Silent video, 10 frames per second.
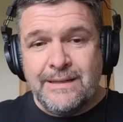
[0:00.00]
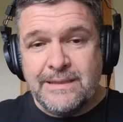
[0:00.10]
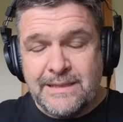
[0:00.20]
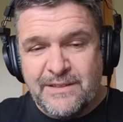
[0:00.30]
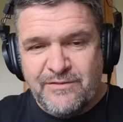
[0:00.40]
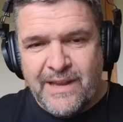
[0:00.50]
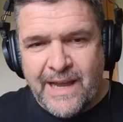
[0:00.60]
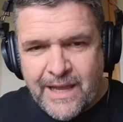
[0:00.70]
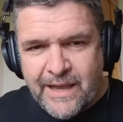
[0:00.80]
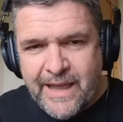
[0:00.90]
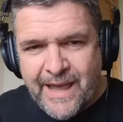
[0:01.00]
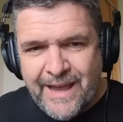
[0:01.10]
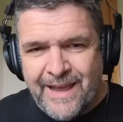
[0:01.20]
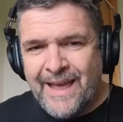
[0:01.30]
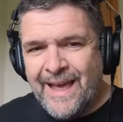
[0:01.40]
live like a
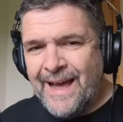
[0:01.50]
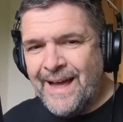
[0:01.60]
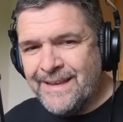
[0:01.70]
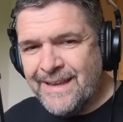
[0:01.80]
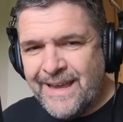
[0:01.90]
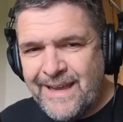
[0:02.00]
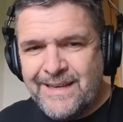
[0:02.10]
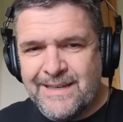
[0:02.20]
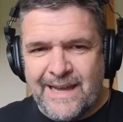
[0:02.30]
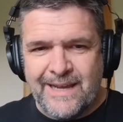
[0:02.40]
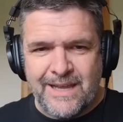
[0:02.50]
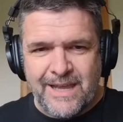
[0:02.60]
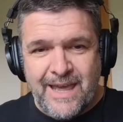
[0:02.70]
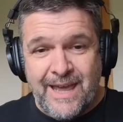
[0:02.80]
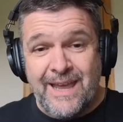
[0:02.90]
king, and eat like a
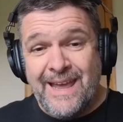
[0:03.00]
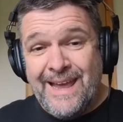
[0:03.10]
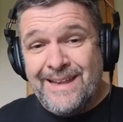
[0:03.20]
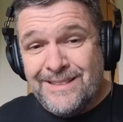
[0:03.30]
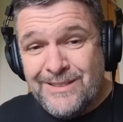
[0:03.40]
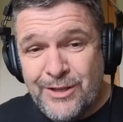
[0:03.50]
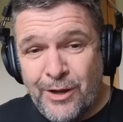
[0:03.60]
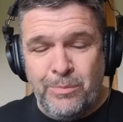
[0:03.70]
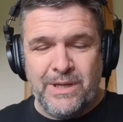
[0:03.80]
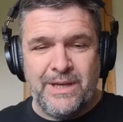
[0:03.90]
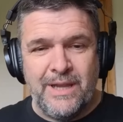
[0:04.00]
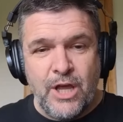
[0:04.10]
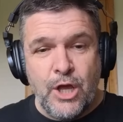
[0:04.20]
king in Dublin